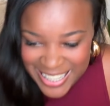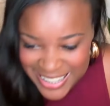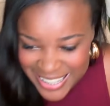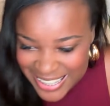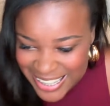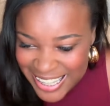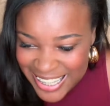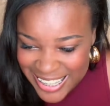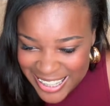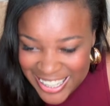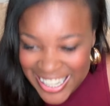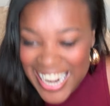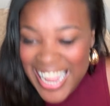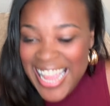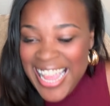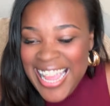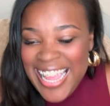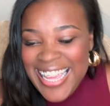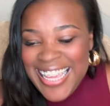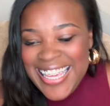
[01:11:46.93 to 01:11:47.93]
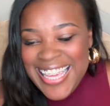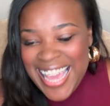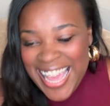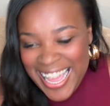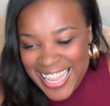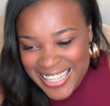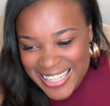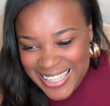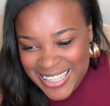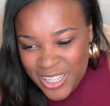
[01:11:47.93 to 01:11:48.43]
killer.
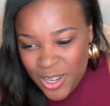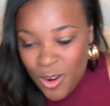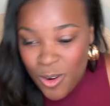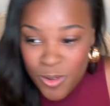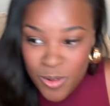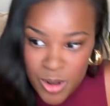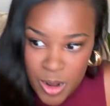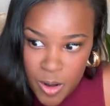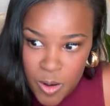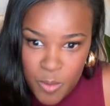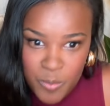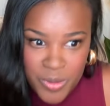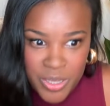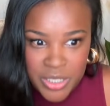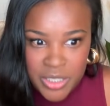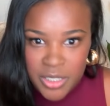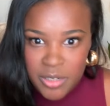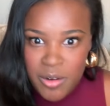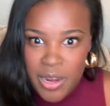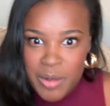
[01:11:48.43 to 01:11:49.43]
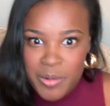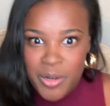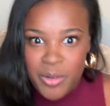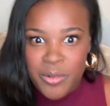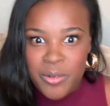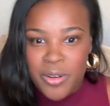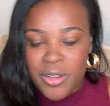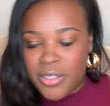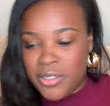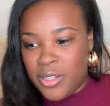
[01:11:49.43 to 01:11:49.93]
Yes. Oh, I hope Instagram
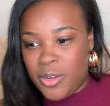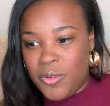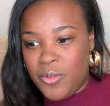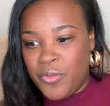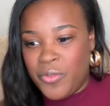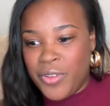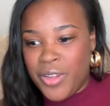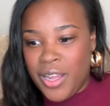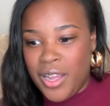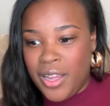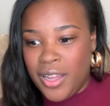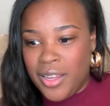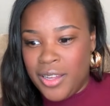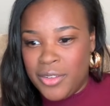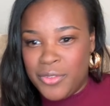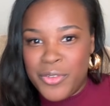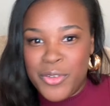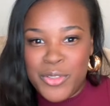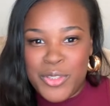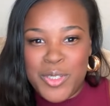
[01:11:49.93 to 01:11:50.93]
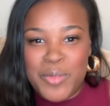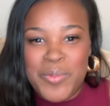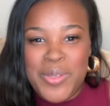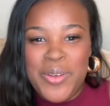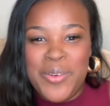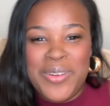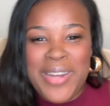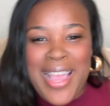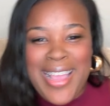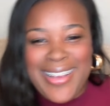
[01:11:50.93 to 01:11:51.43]
don't filter me
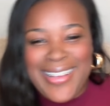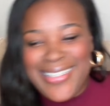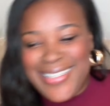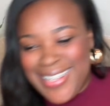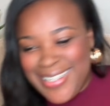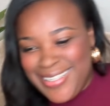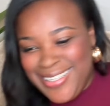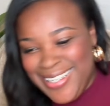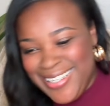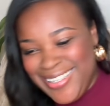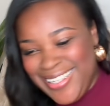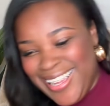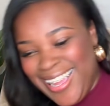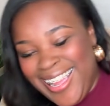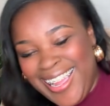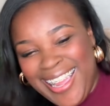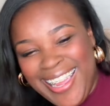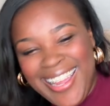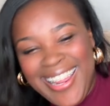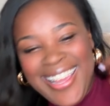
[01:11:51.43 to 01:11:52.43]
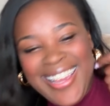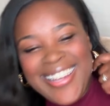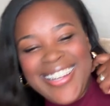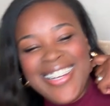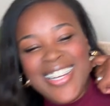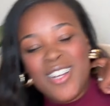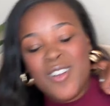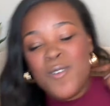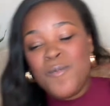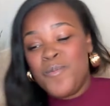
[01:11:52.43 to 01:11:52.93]
on that, because I said
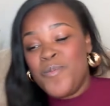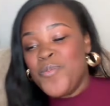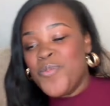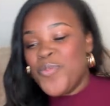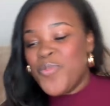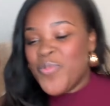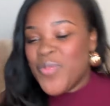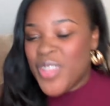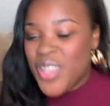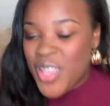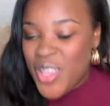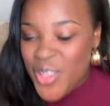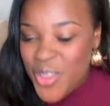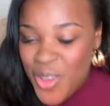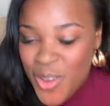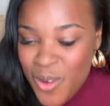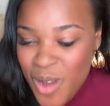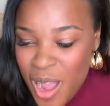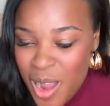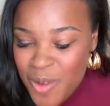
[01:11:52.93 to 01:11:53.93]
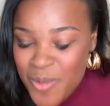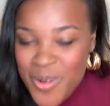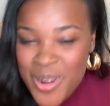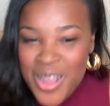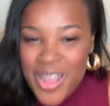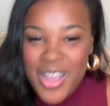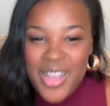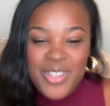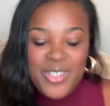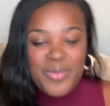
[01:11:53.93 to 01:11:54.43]
that. You are
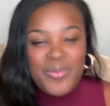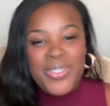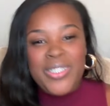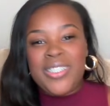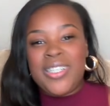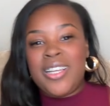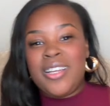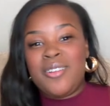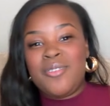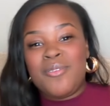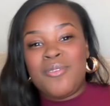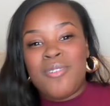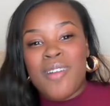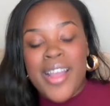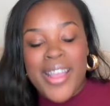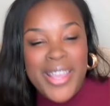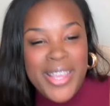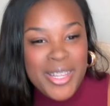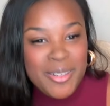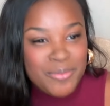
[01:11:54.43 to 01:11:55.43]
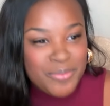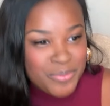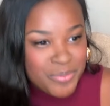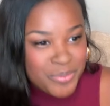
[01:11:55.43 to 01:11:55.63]
100% right.